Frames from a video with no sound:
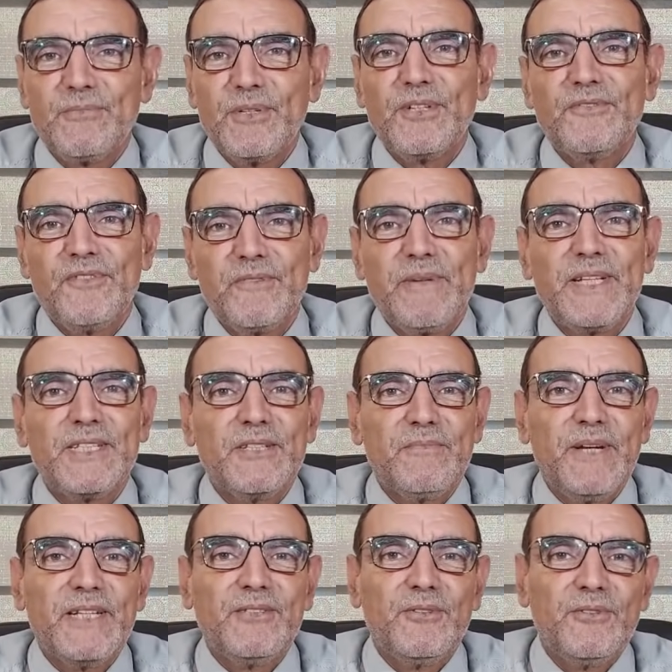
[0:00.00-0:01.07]
fermented by
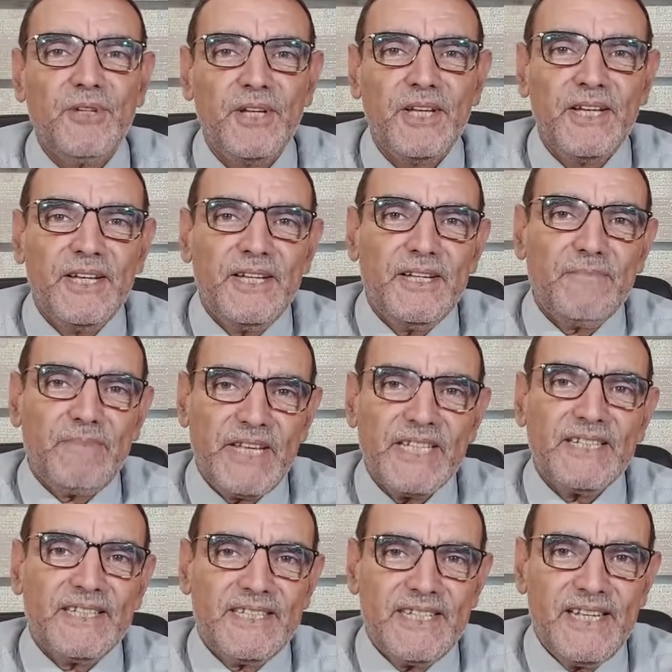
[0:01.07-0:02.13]
the
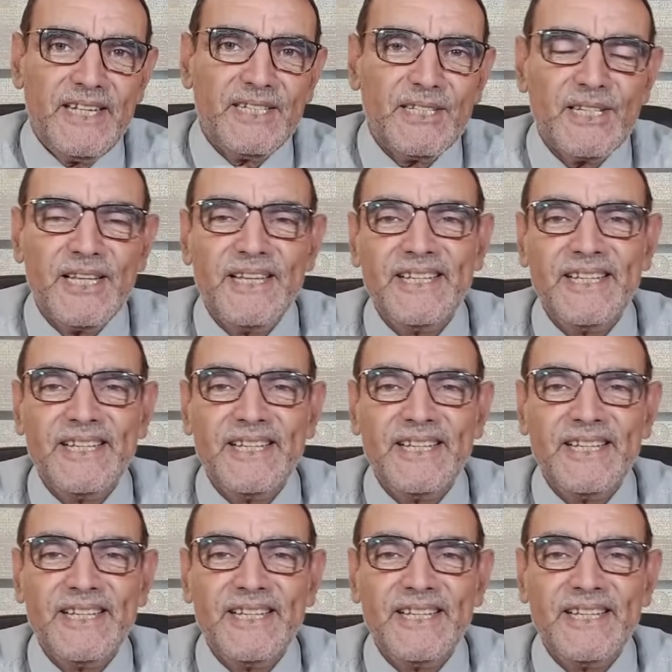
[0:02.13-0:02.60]
baker's yeast,